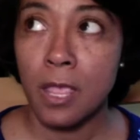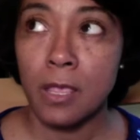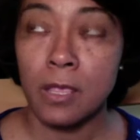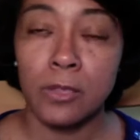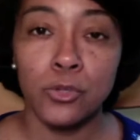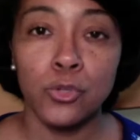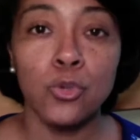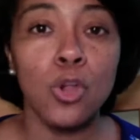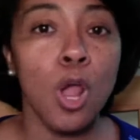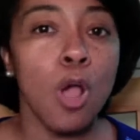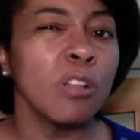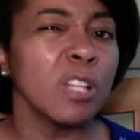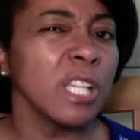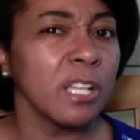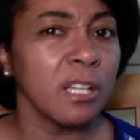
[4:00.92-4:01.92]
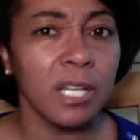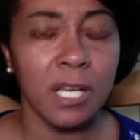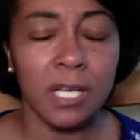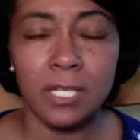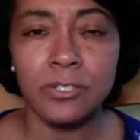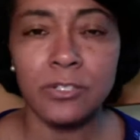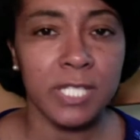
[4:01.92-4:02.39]
you're only going to
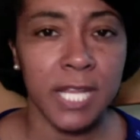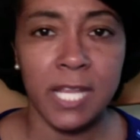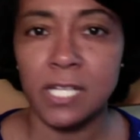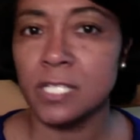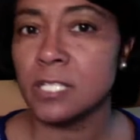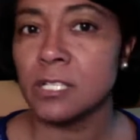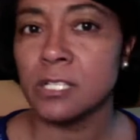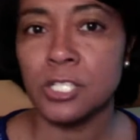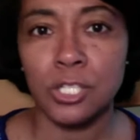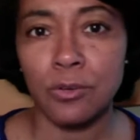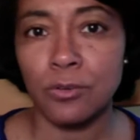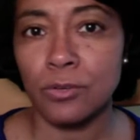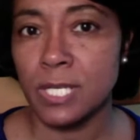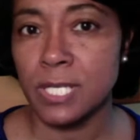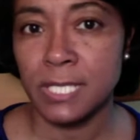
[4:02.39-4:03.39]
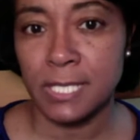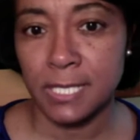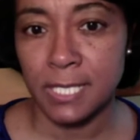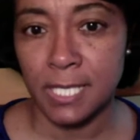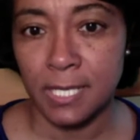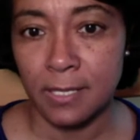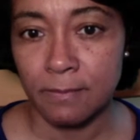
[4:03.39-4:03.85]
understand it to a certain
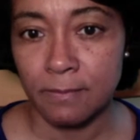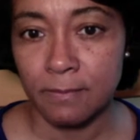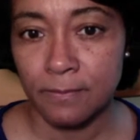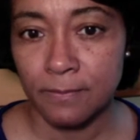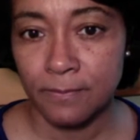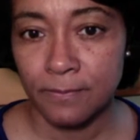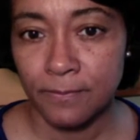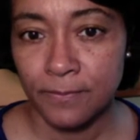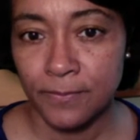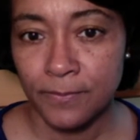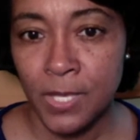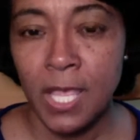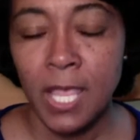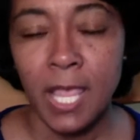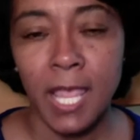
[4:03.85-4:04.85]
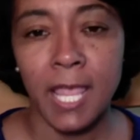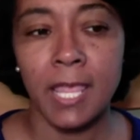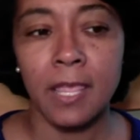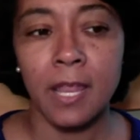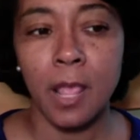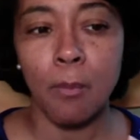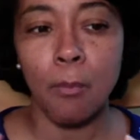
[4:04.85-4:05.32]
extent.
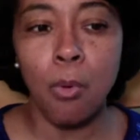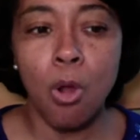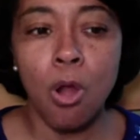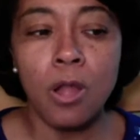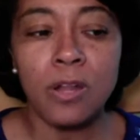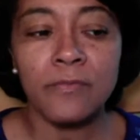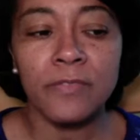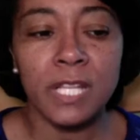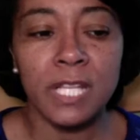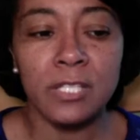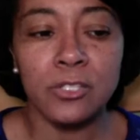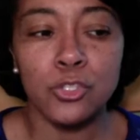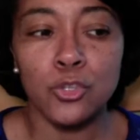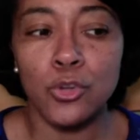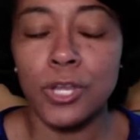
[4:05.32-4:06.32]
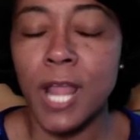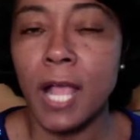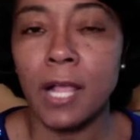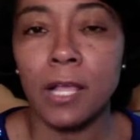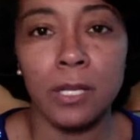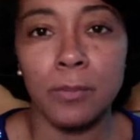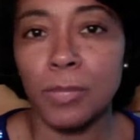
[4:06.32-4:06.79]
And part of it is you're not
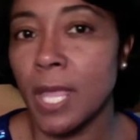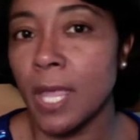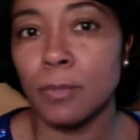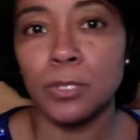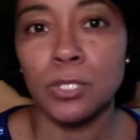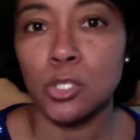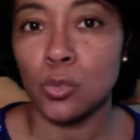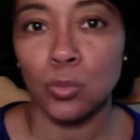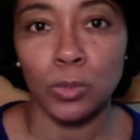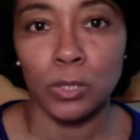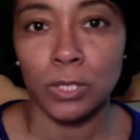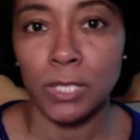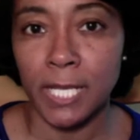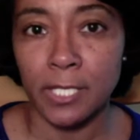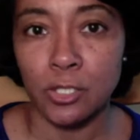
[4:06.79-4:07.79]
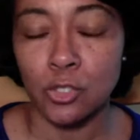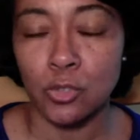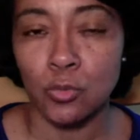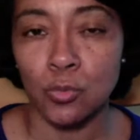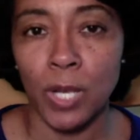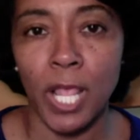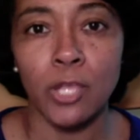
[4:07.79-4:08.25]
going to be able to relate to
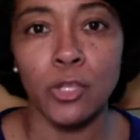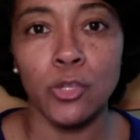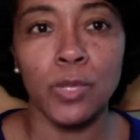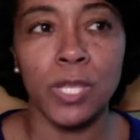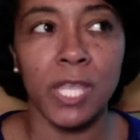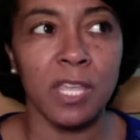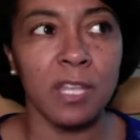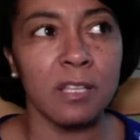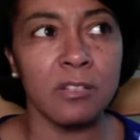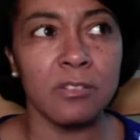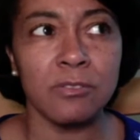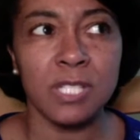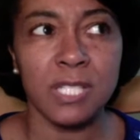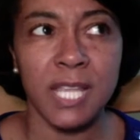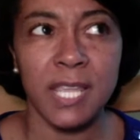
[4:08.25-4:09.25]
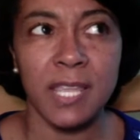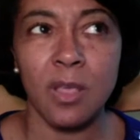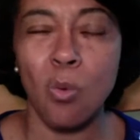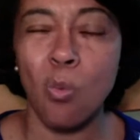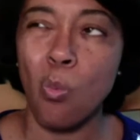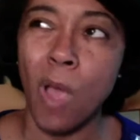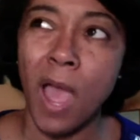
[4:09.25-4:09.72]
it. And you can't
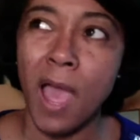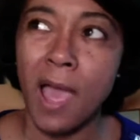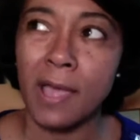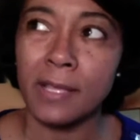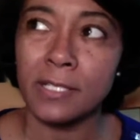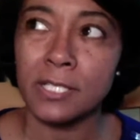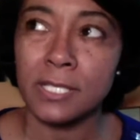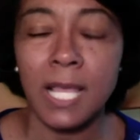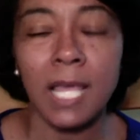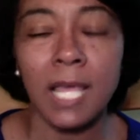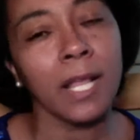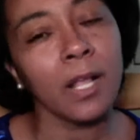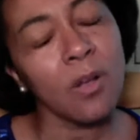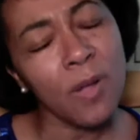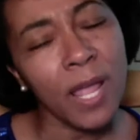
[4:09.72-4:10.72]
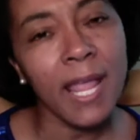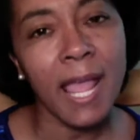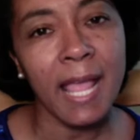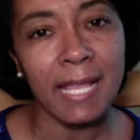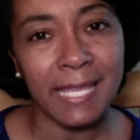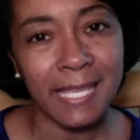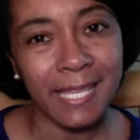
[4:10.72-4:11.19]
understand why. It's just kind of like, okay,
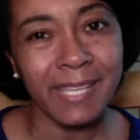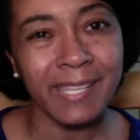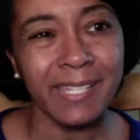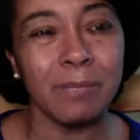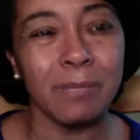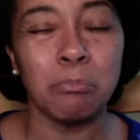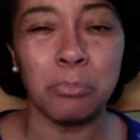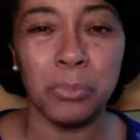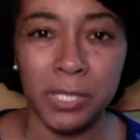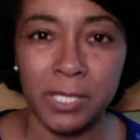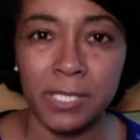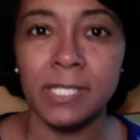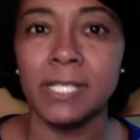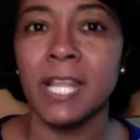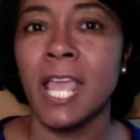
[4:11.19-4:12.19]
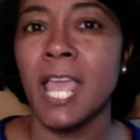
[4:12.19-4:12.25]
I get it, but,